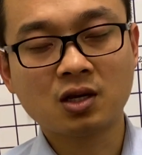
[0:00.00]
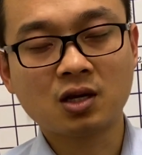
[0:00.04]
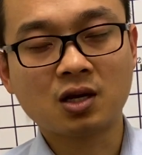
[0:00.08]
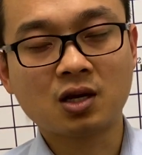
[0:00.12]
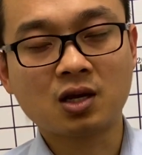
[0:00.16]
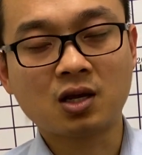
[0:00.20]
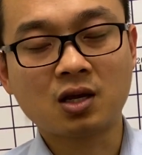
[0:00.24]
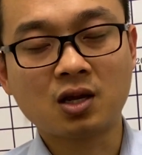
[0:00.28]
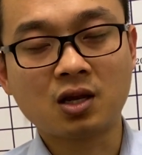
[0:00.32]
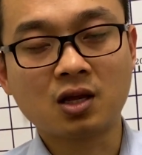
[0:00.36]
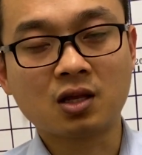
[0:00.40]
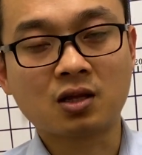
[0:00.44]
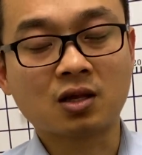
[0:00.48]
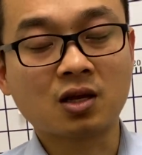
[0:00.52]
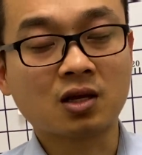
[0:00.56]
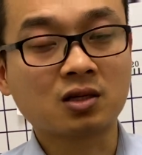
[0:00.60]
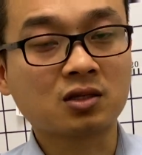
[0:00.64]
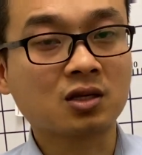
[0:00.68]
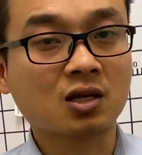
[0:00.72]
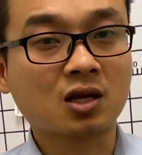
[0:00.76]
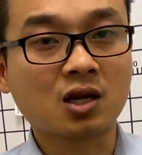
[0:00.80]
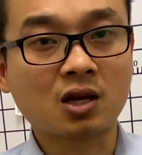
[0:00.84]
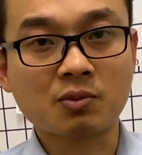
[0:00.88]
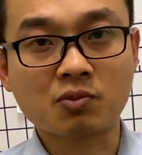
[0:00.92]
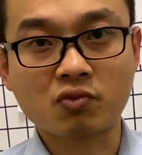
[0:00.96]
and it doesn't
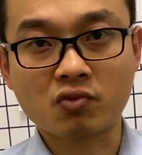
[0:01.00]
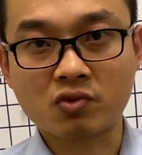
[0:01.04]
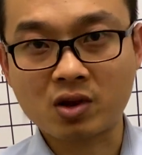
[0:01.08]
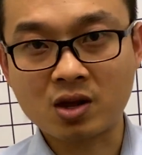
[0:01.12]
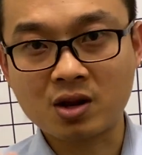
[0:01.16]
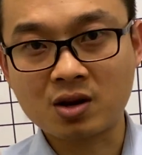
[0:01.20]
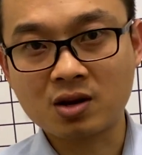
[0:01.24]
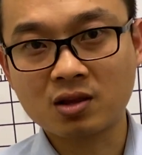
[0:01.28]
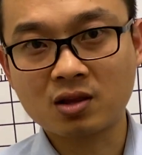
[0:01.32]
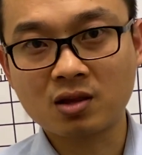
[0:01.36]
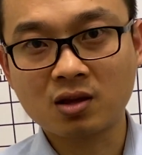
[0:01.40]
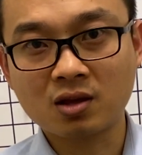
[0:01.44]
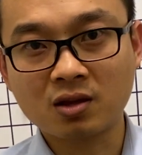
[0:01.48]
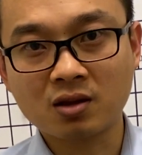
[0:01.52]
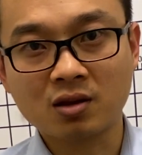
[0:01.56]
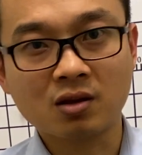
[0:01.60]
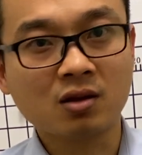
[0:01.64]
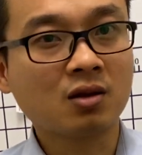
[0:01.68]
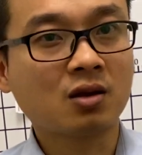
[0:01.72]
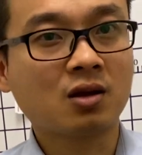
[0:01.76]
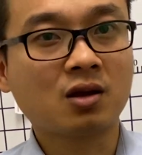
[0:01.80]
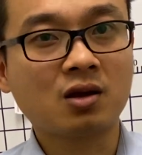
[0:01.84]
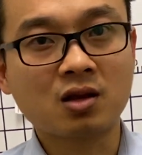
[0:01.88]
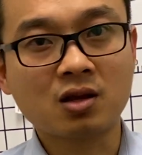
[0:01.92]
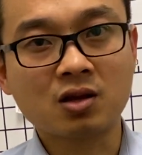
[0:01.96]
come with anything,
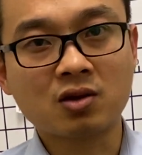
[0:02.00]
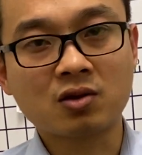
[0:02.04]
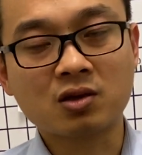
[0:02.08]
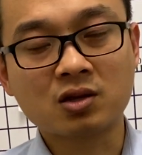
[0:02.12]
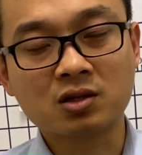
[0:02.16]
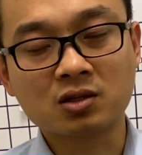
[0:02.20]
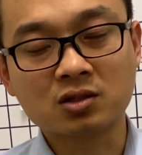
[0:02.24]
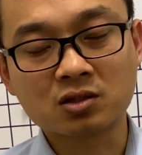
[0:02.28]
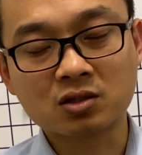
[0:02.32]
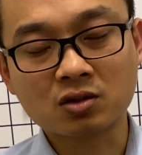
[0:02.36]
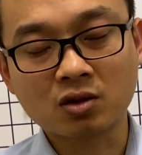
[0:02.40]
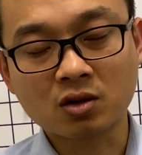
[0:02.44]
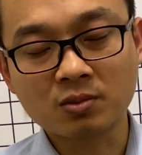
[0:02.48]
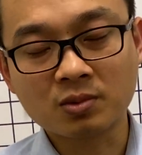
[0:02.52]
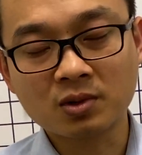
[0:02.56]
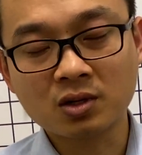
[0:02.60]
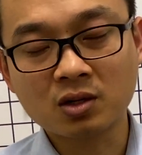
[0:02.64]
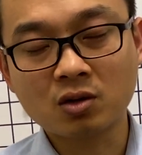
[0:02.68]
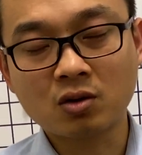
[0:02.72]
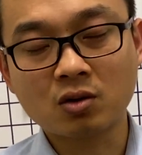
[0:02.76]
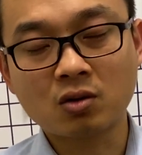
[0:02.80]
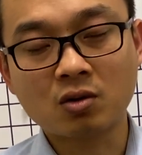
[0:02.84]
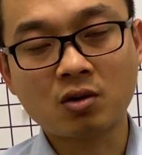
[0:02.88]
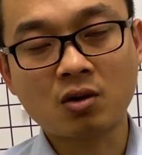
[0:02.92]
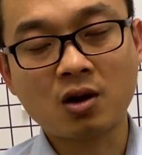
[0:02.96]
then you can stop
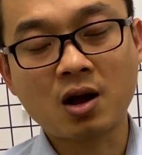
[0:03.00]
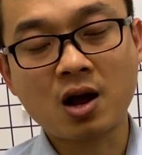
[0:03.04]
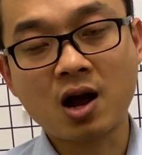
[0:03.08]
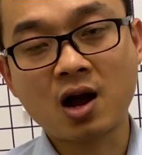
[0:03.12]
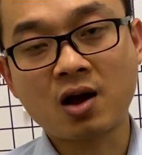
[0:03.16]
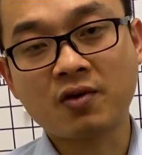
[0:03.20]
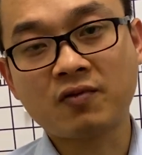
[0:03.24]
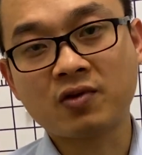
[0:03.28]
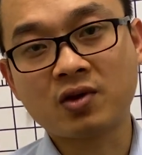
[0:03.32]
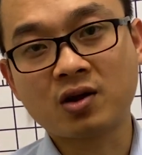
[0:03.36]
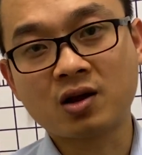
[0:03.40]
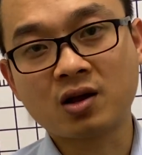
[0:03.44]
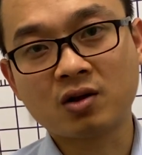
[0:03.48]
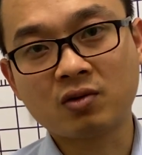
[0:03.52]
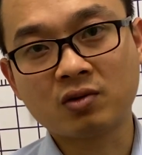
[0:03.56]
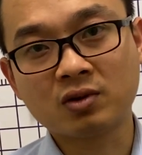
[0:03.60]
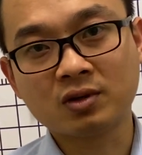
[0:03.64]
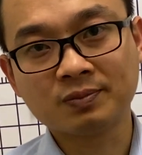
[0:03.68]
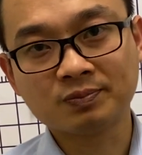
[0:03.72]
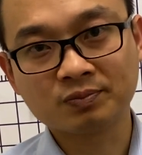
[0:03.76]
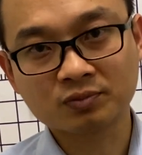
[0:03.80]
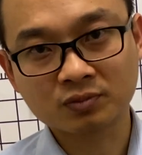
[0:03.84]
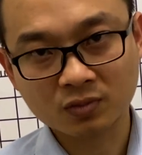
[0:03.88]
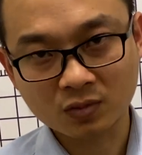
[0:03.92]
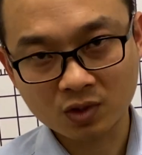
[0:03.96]
it, or half an hour.
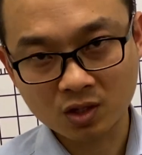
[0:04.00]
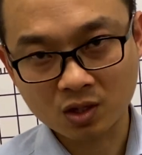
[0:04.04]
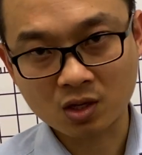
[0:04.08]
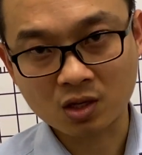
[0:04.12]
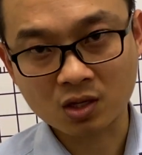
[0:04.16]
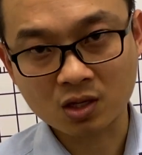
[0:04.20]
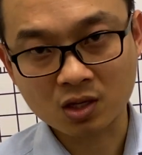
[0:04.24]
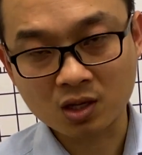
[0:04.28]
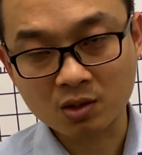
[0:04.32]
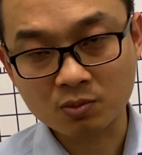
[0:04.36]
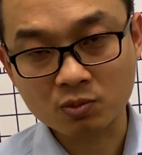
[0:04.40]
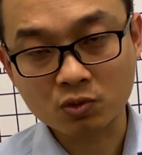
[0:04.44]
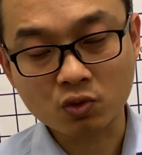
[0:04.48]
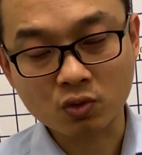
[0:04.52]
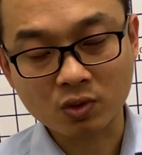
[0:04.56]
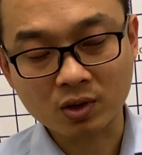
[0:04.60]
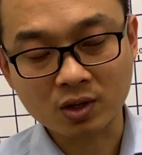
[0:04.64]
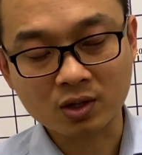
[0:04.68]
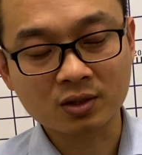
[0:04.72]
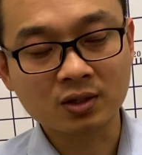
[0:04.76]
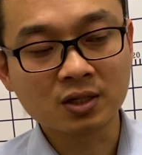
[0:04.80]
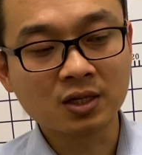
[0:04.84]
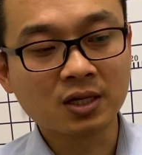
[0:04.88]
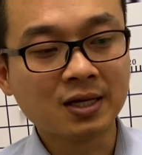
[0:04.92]
You can keep doing it.